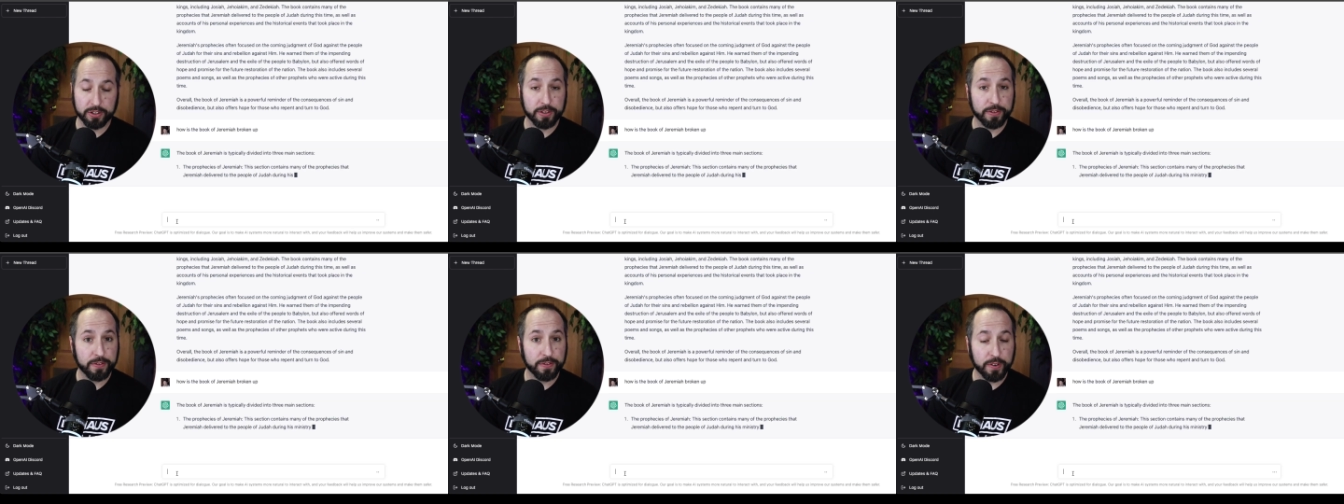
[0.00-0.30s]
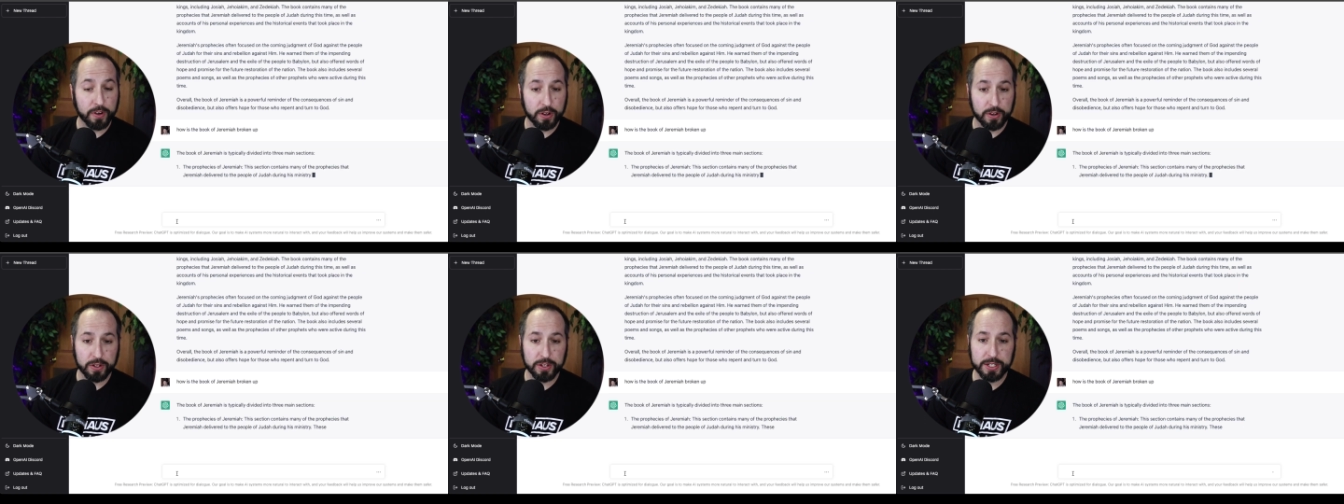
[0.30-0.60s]
The
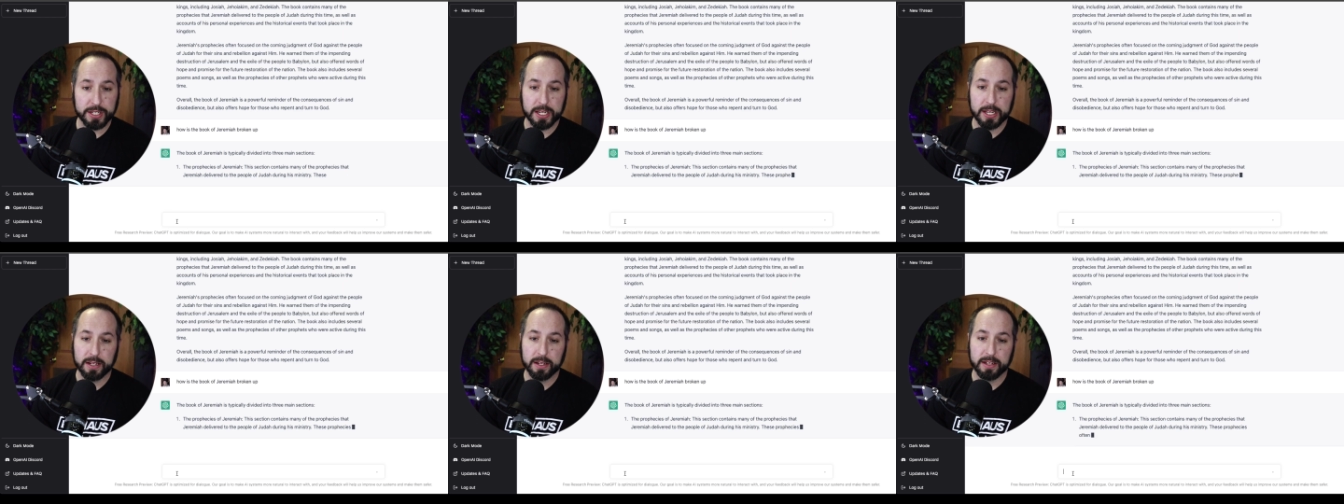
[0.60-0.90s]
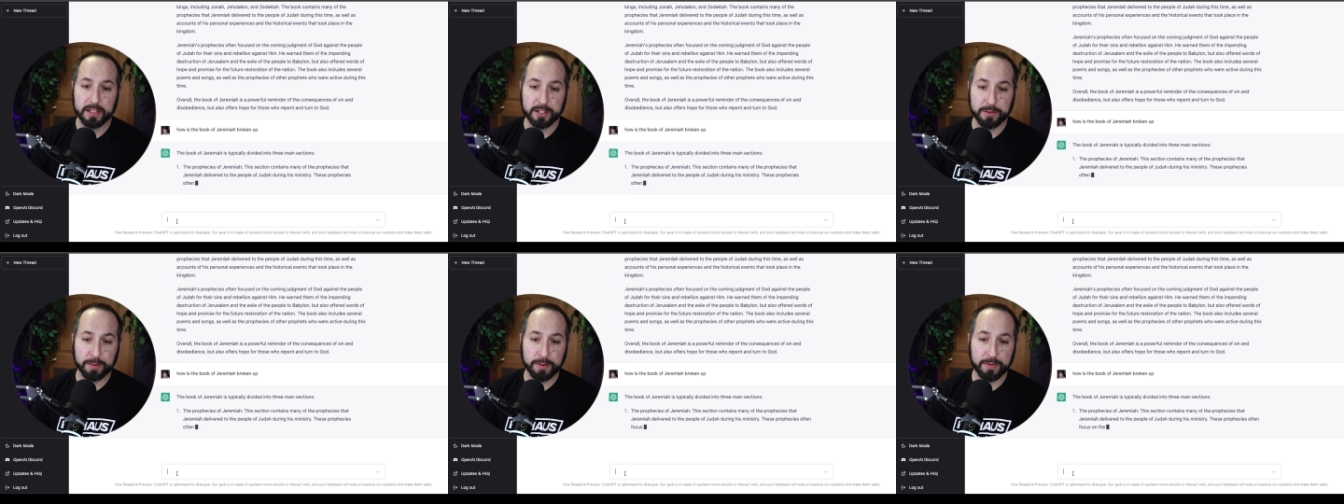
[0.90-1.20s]
first
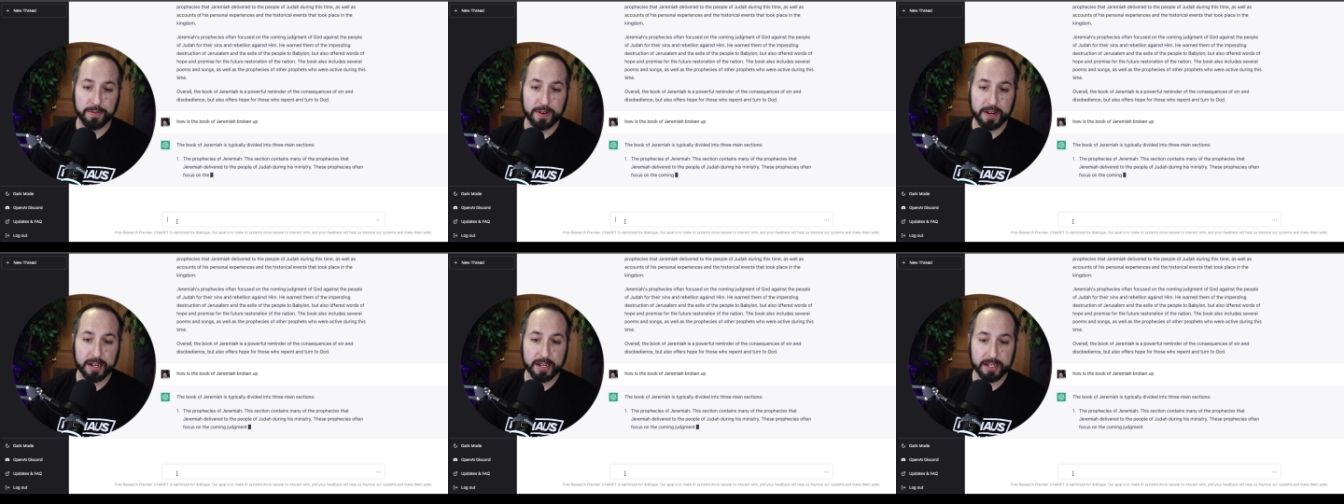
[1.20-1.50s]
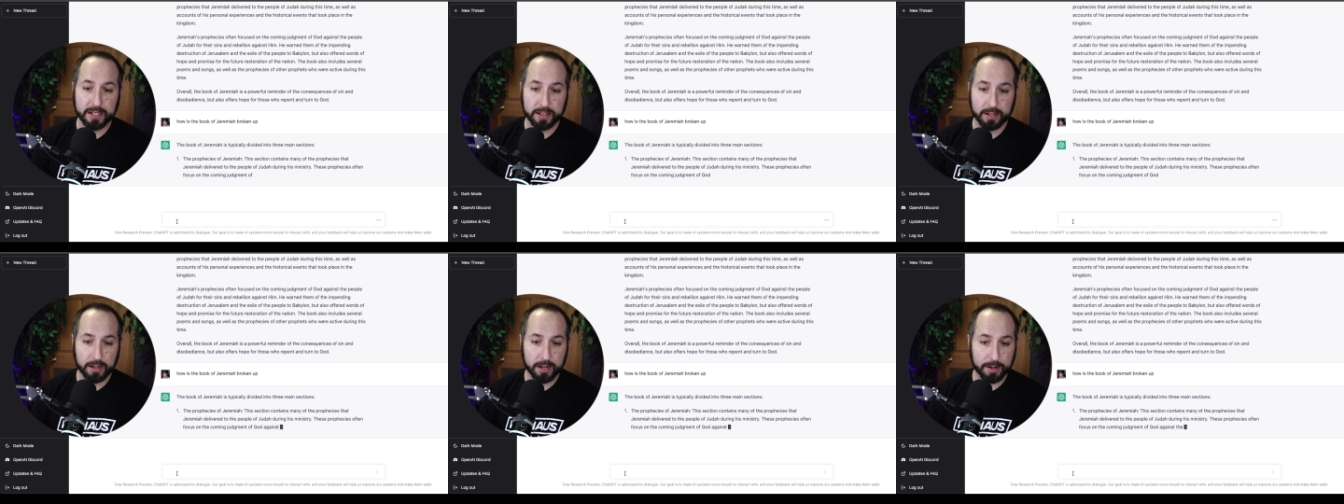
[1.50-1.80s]
is the
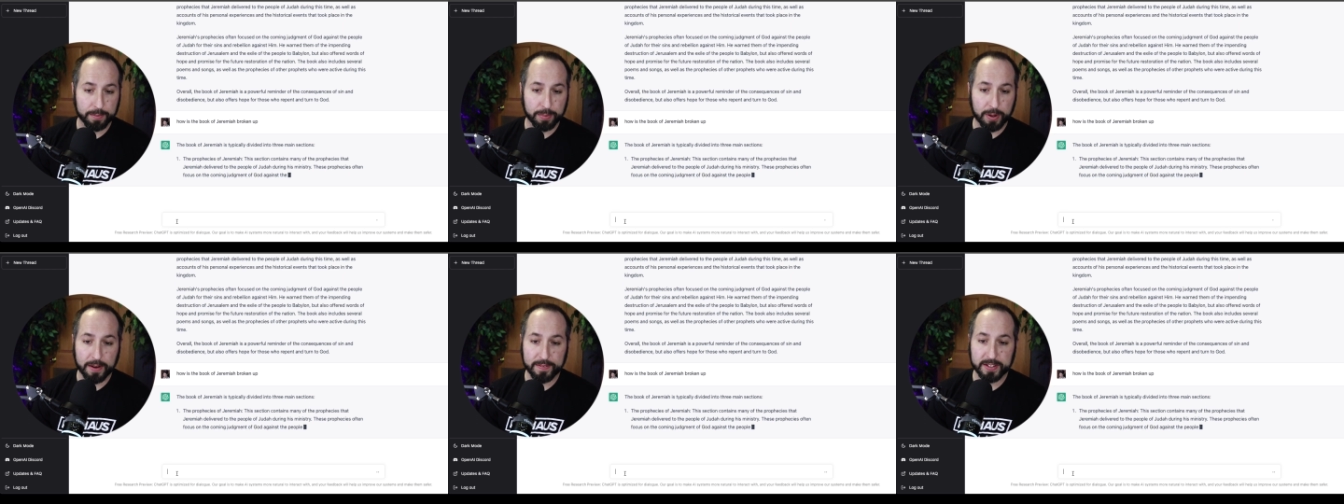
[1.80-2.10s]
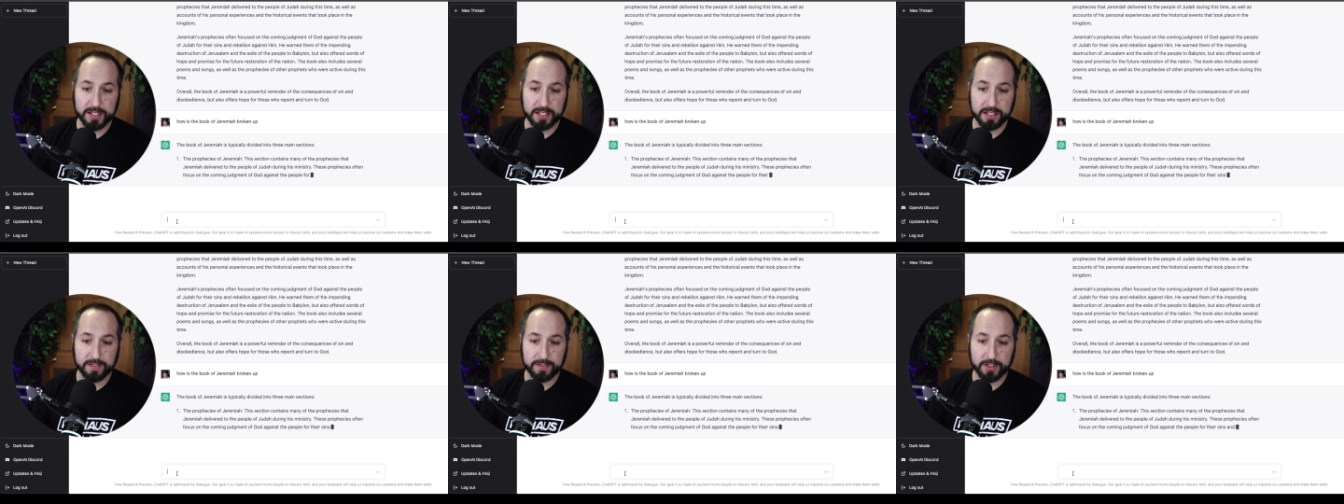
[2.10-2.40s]
prophetic uh,
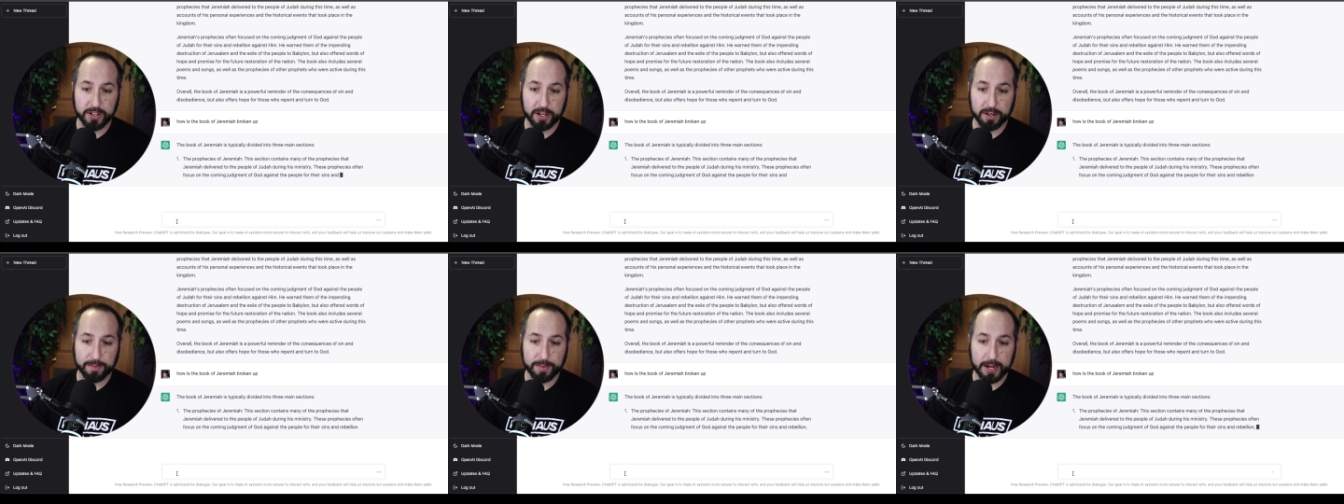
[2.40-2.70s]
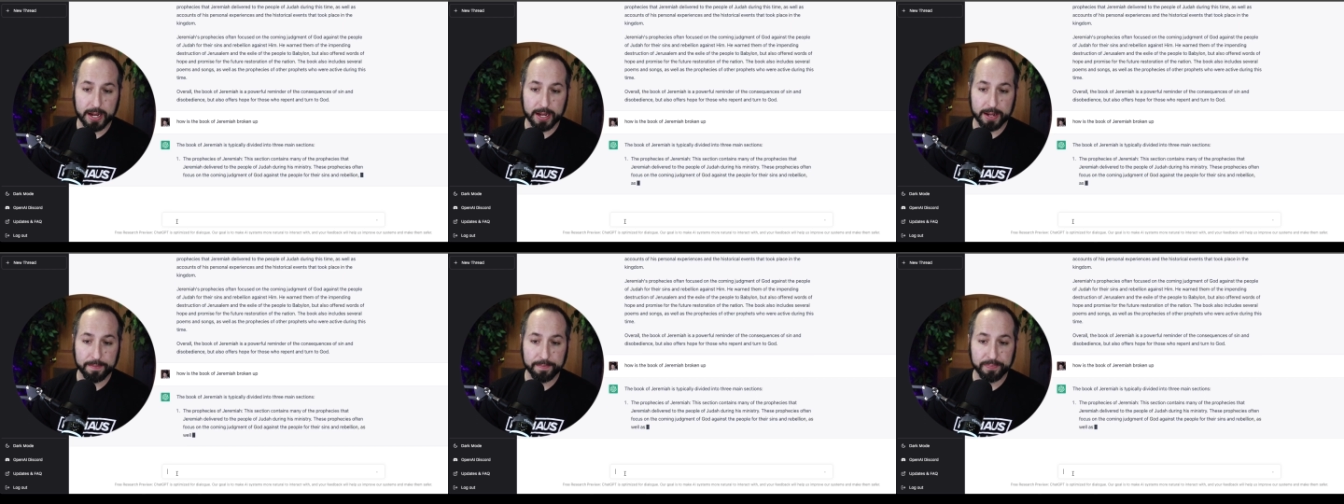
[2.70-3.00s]
prophecies of
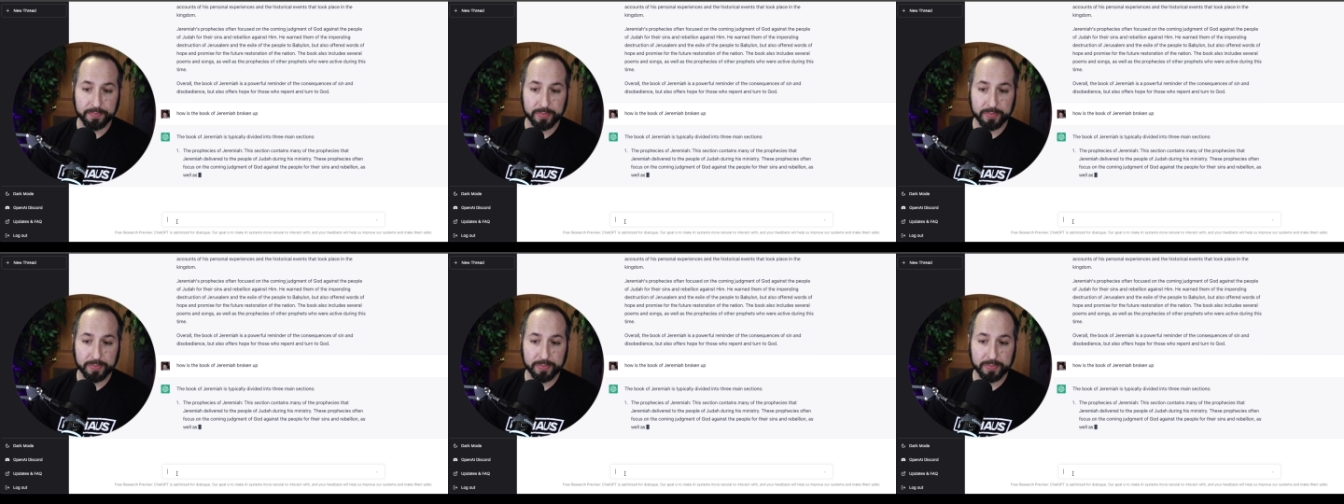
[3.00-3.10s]
Jeremiah,